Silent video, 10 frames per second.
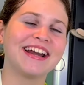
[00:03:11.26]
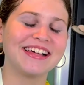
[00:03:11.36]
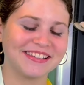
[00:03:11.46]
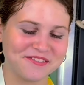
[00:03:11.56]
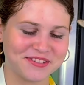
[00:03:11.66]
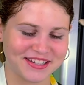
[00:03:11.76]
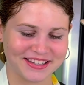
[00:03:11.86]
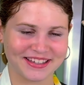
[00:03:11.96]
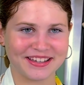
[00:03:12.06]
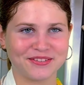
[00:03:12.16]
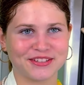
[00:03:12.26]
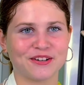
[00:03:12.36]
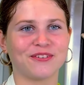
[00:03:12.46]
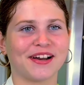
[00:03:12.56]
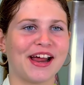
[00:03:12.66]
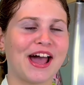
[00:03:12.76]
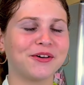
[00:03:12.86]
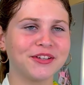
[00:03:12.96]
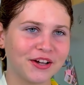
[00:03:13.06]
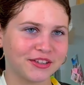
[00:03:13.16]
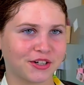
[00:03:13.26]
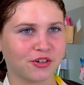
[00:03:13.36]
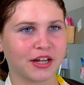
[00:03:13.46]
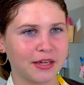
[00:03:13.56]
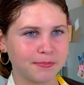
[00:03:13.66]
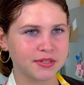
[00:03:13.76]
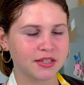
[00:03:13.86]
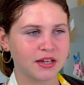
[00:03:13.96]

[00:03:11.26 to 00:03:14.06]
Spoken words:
loved it. It was so fun. I only got the crepes.